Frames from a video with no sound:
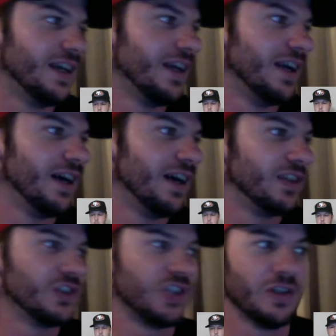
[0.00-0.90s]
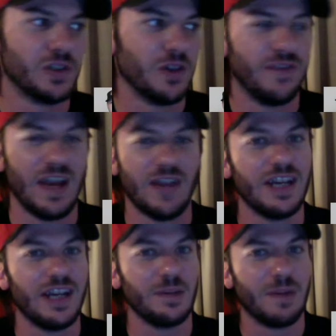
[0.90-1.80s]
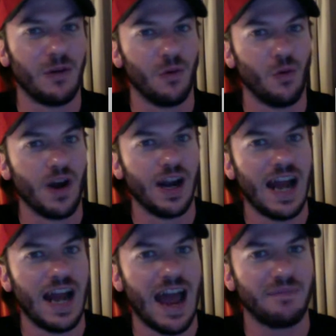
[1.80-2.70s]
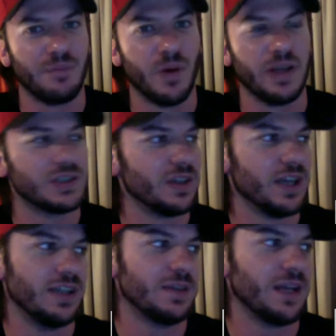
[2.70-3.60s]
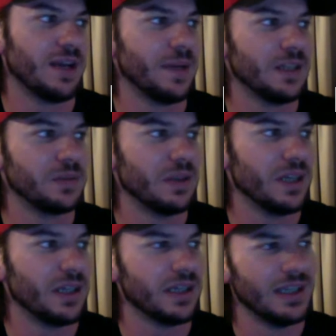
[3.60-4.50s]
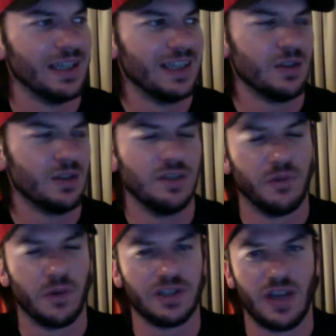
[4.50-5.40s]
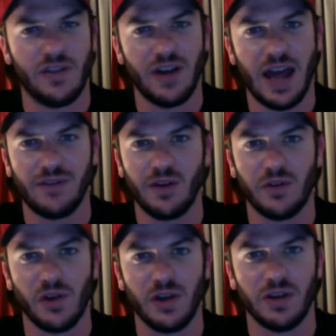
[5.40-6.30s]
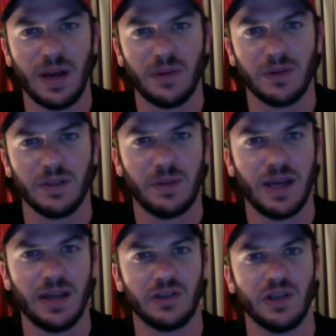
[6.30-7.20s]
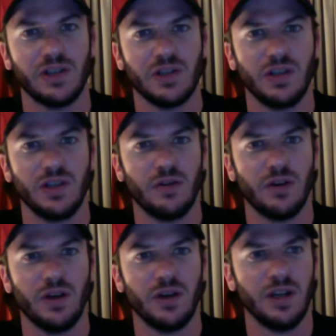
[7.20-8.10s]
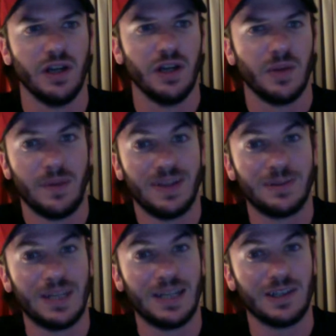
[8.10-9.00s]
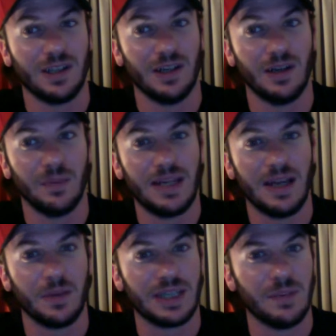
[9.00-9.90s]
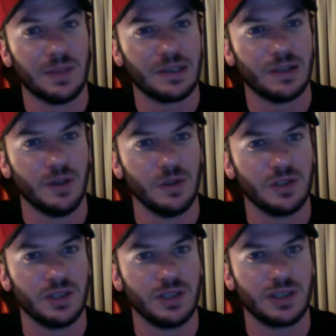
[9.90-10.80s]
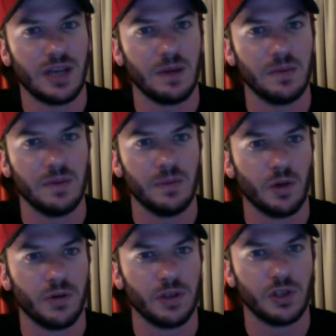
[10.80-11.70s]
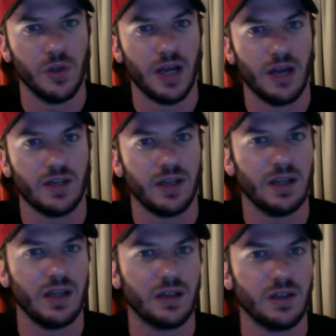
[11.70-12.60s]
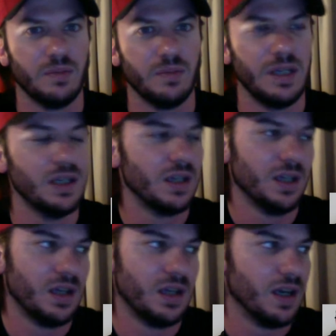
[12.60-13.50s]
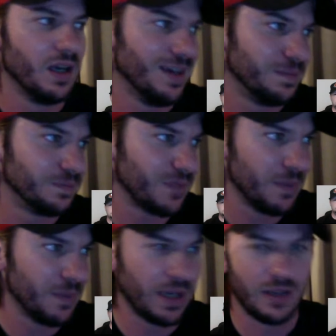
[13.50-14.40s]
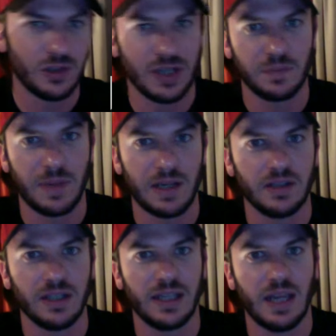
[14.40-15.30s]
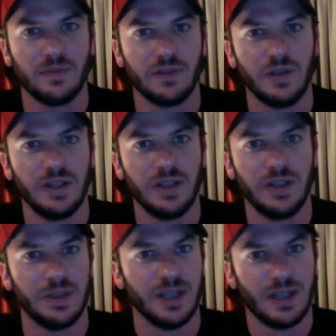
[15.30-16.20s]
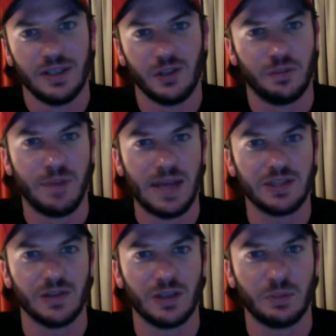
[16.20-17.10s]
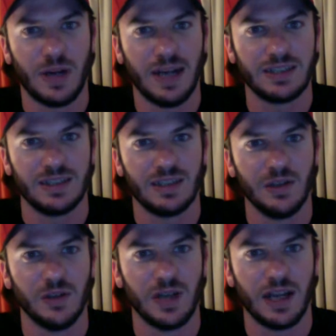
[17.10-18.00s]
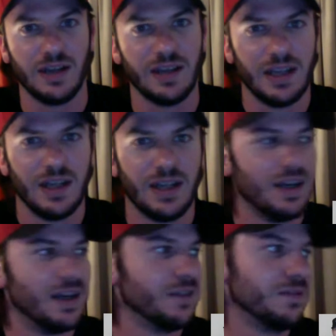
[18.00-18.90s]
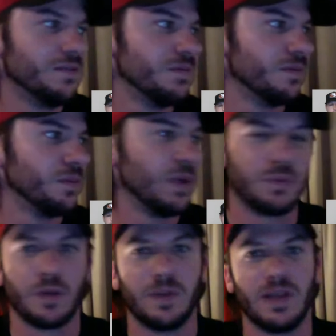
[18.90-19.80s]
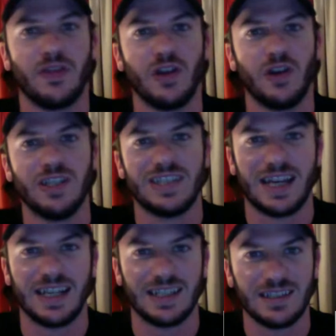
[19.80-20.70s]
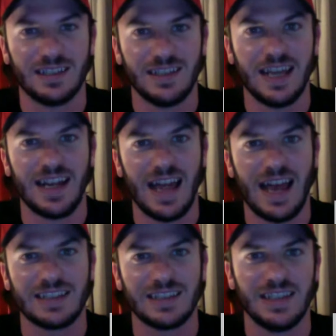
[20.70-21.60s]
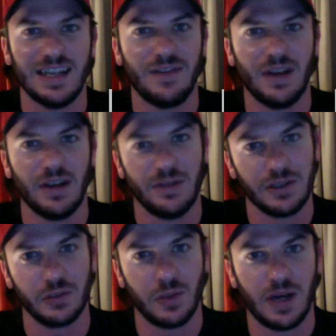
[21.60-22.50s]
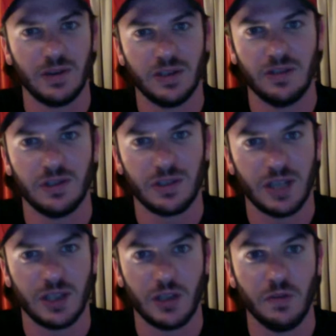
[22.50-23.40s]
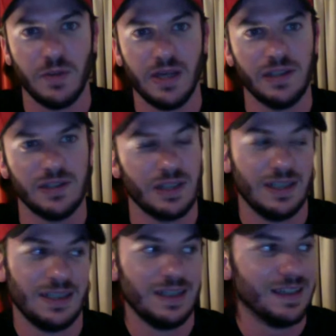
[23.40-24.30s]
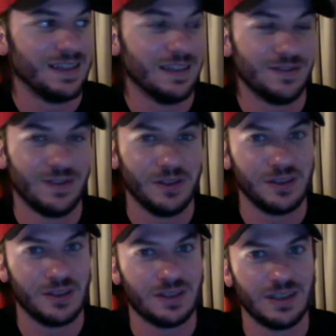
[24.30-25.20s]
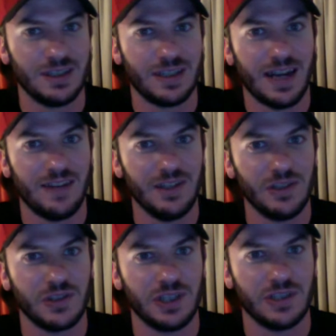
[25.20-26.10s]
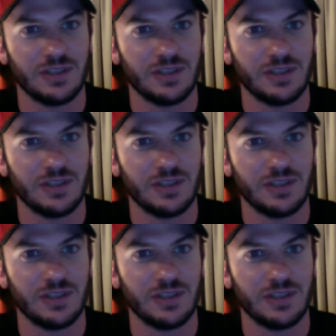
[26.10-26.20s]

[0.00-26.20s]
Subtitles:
Steelers are favored here by 1.5 points. So that kind of makes me think it's only a 47.5 over/under. I'm not really paying attention to the over/under. That makes me think they're going to be able to keep it close, and this game might be more of a shootout than it could be. I'm not going to try to speculate game flow here, but just based on this price alone and Pittsburgh being 32nd, dead last in the NFL versus wide receivers and QBs, Nick Foles is kind of interesting.